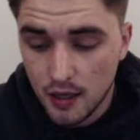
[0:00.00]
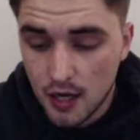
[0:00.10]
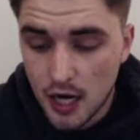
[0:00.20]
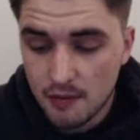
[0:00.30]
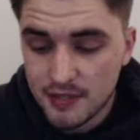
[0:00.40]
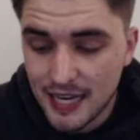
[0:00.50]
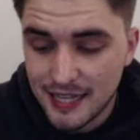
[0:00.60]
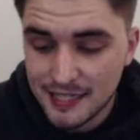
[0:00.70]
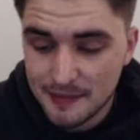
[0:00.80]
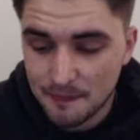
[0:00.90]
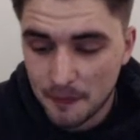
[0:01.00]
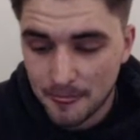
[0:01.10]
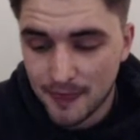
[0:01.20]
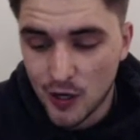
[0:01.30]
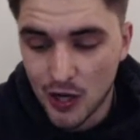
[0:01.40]
upsets.
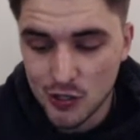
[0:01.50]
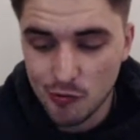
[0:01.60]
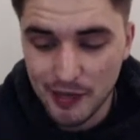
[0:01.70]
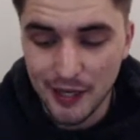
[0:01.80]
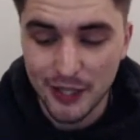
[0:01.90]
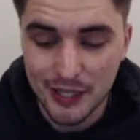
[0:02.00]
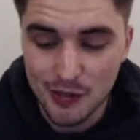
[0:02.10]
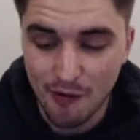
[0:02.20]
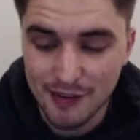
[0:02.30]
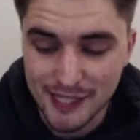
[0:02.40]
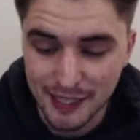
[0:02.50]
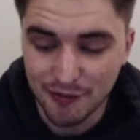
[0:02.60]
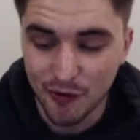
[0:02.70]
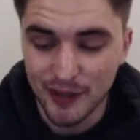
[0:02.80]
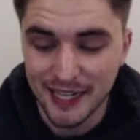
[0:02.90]
Hearts will be looking to obviously
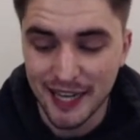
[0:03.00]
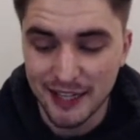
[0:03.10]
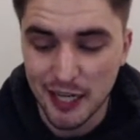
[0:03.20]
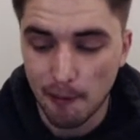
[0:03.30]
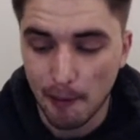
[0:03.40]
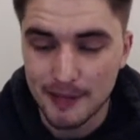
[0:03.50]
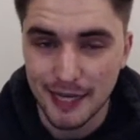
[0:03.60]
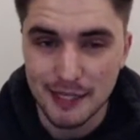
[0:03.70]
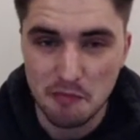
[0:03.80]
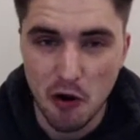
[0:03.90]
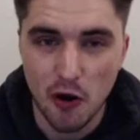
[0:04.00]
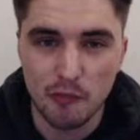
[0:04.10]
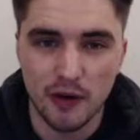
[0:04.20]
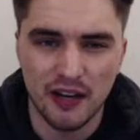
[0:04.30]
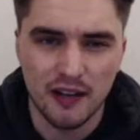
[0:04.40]
avoid another cup upset tomorrow,
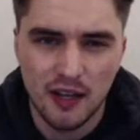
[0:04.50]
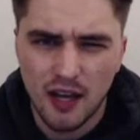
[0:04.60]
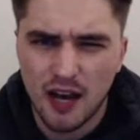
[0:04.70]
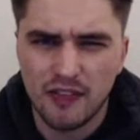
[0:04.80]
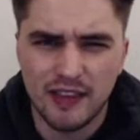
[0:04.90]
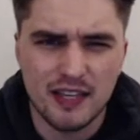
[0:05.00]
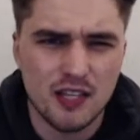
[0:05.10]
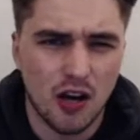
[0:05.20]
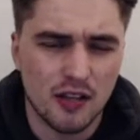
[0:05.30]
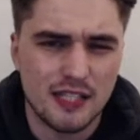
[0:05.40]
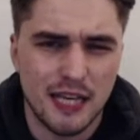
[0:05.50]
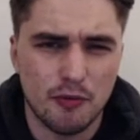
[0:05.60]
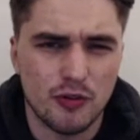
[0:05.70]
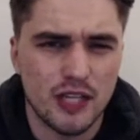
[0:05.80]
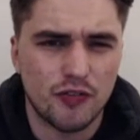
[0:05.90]
but I think this Hearts team
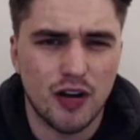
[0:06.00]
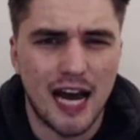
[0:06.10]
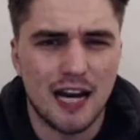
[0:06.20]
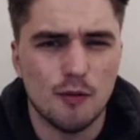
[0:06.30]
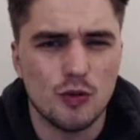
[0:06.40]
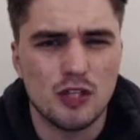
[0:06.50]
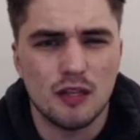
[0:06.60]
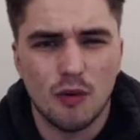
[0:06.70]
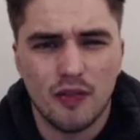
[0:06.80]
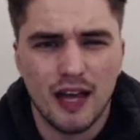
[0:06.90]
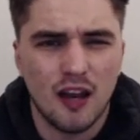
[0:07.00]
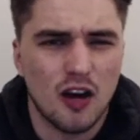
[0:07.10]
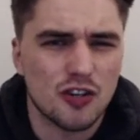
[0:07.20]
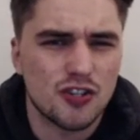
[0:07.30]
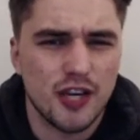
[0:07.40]
are a different animal to the one that
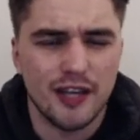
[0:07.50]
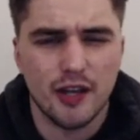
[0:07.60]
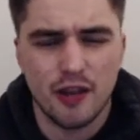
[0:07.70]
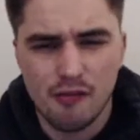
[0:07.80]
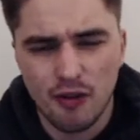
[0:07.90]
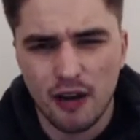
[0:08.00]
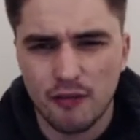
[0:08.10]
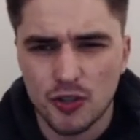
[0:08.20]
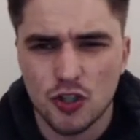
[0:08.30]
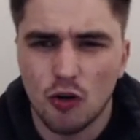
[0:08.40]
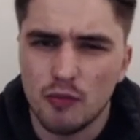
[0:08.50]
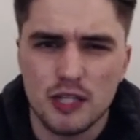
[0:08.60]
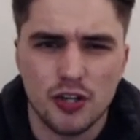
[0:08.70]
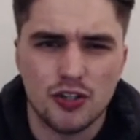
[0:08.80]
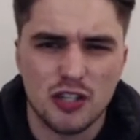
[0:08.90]
last year. They didn't really have much
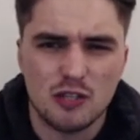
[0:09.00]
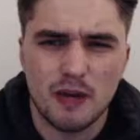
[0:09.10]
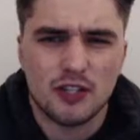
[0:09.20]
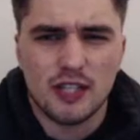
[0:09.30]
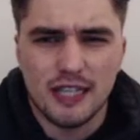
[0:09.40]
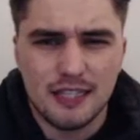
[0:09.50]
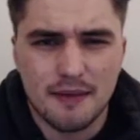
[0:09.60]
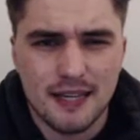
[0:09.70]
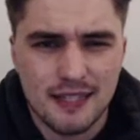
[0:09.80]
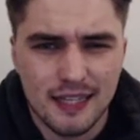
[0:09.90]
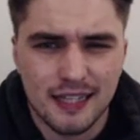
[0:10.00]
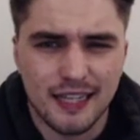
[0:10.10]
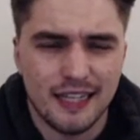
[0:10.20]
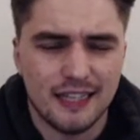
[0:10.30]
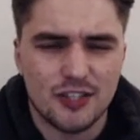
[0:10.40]
competition, especially
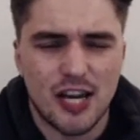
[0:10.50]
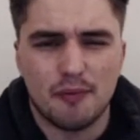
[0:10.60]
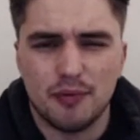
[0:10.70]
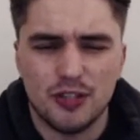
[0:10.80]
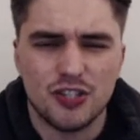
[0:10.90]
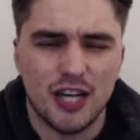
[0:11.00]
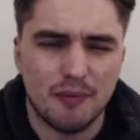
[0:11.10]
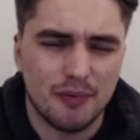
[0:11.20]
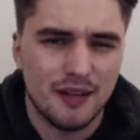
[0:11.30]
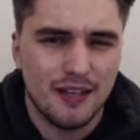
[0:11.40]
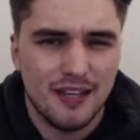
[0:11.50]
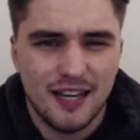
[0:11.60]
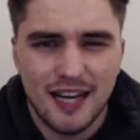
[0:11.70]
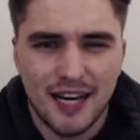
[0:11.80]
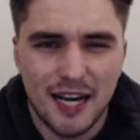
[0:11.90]
domestically in the Championship,
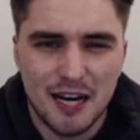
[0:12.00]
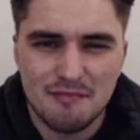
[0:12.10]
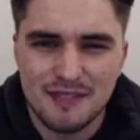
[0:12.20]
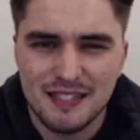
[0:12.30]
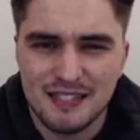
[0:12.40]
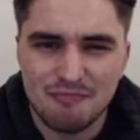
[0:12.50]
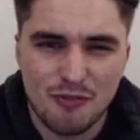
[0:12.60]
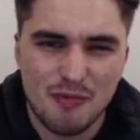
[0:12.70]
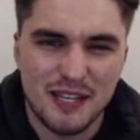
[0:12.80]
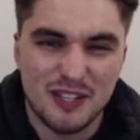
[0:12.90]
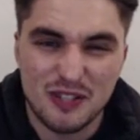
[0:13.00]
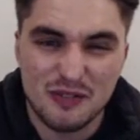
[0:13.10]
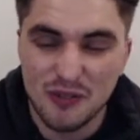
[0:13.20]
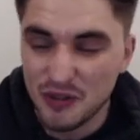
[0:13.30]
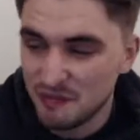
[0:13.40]
and probably just
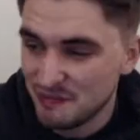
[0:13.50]
thought